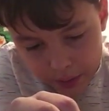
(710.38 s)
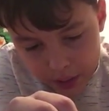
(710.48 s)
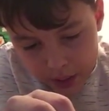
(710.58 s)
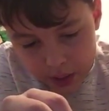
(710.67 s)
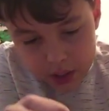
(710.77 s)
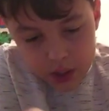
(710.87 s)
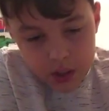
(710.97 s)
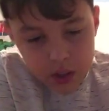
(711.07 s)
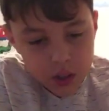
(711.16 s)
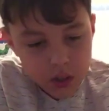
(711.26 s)

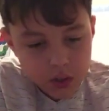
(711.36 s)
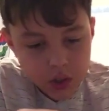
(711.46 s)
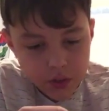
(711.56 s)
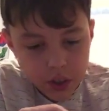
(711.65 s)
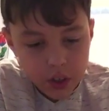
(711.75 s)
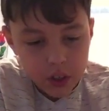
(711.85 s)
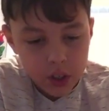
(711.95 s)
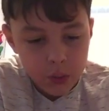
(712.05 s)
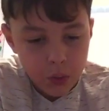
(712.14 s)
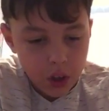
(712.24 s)
this used for
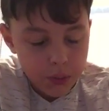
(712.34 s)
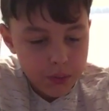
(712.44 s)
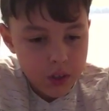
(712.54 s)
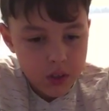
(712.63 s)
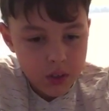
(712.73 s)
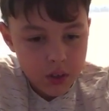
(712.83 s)
hooking worms.